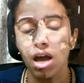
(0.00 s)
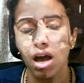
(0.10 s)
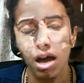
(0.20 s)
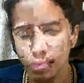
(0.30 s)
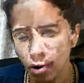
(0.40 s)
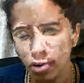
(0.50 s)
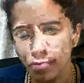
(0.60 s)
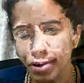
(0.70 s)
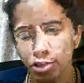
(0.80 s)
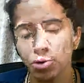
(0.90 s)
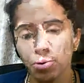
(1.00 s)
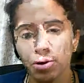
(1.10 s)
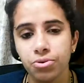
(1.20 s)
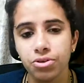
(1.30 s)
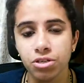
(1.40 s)
I'm not very sure
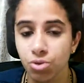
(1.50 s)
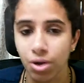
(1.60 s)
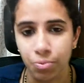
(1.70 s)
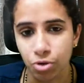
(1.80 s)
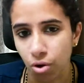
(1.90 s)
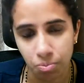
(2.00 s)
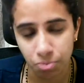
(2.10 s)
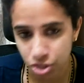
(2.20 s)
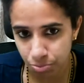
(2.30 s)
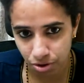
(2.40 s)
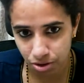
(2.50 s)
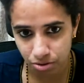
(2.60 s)
about it, so I won't talk much about it.